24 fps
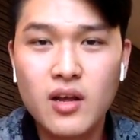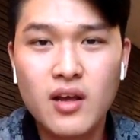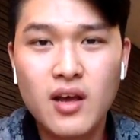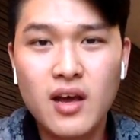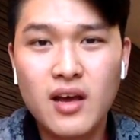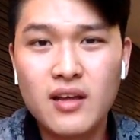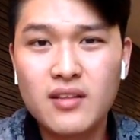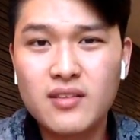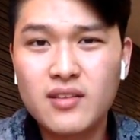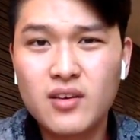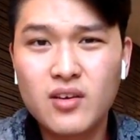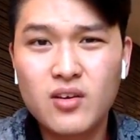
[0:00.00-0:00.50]

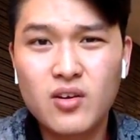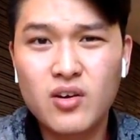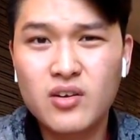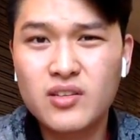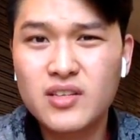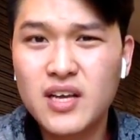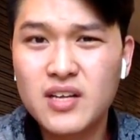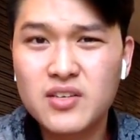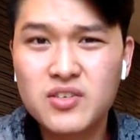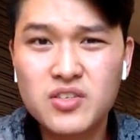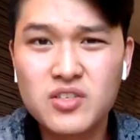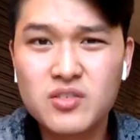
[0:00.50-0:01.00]
I think our
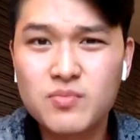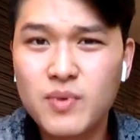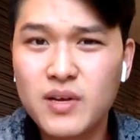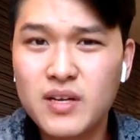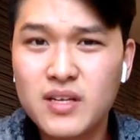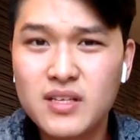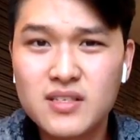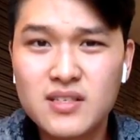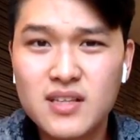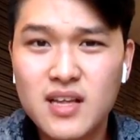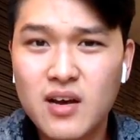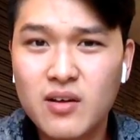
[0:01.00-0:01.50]
attention span
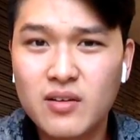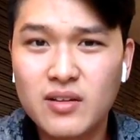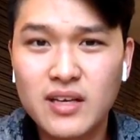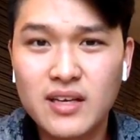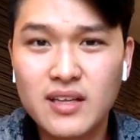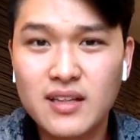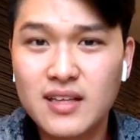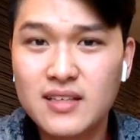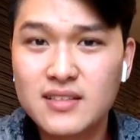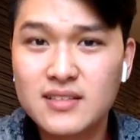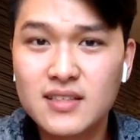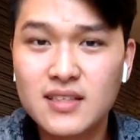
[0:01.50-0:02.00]
is now like
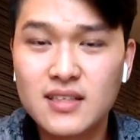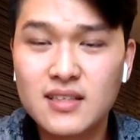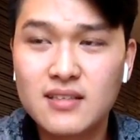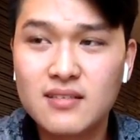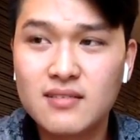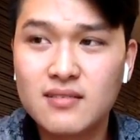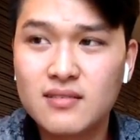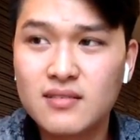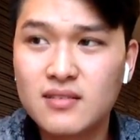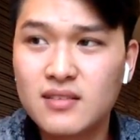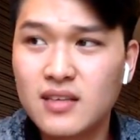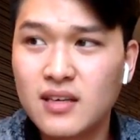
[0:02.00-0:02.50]
less
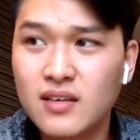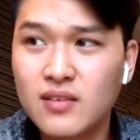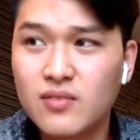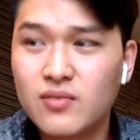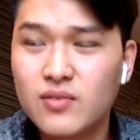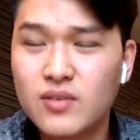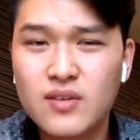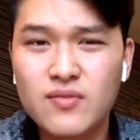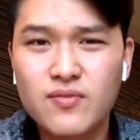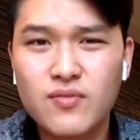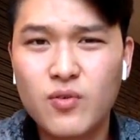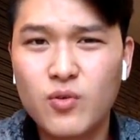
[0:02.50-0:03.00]
than like
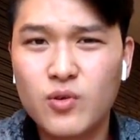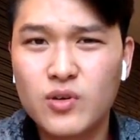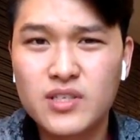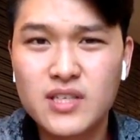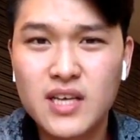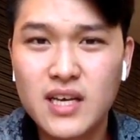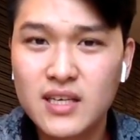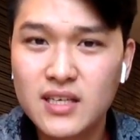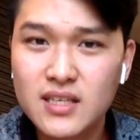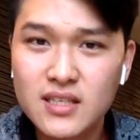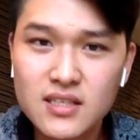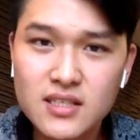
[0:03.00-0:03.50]
3-4
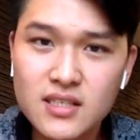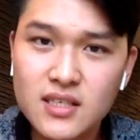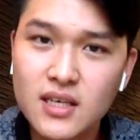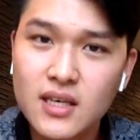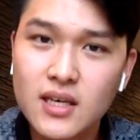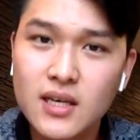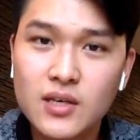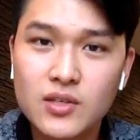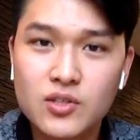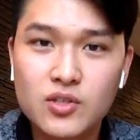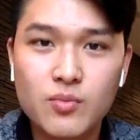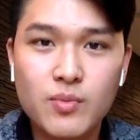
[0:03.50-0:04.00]
seconds.
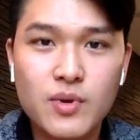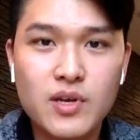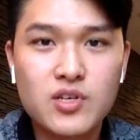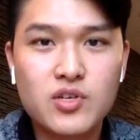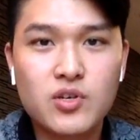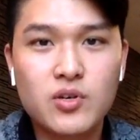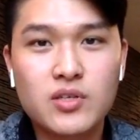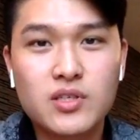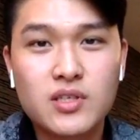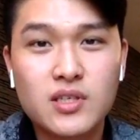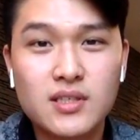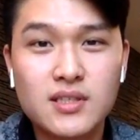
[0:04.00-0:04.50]
So make
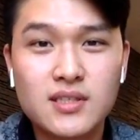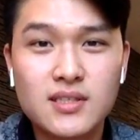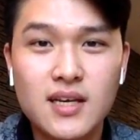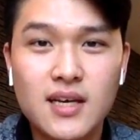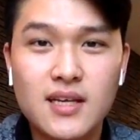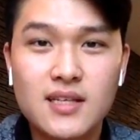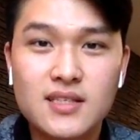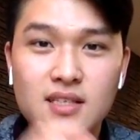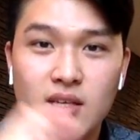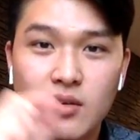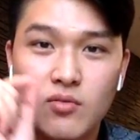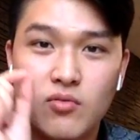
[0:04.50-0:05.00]
sure it's
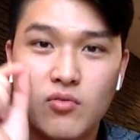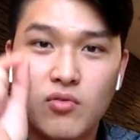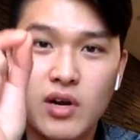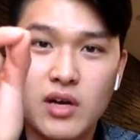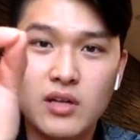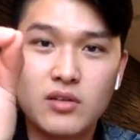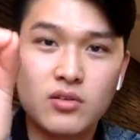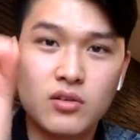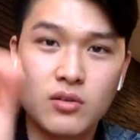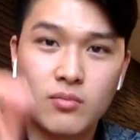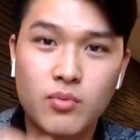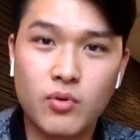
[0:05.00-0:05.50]
concise and
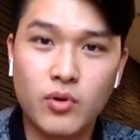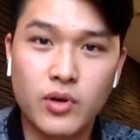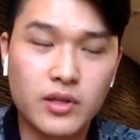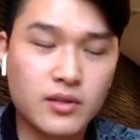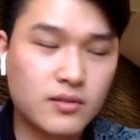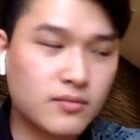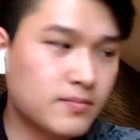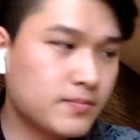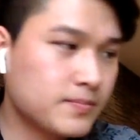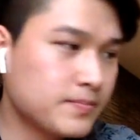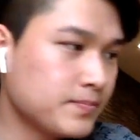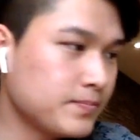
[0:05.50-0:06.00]
right to the point.
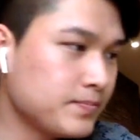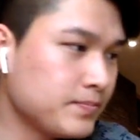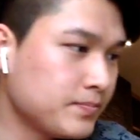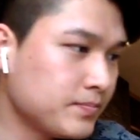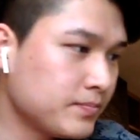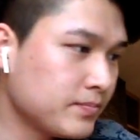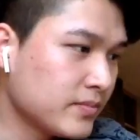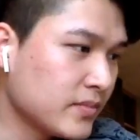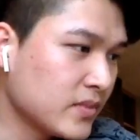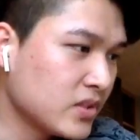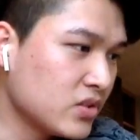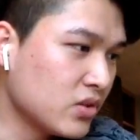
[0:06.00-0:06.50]

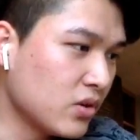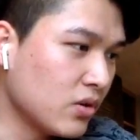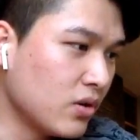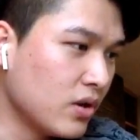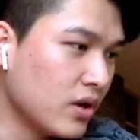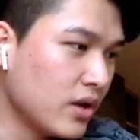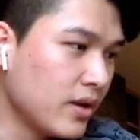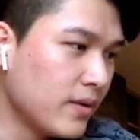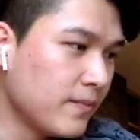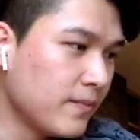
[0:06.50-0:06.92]
So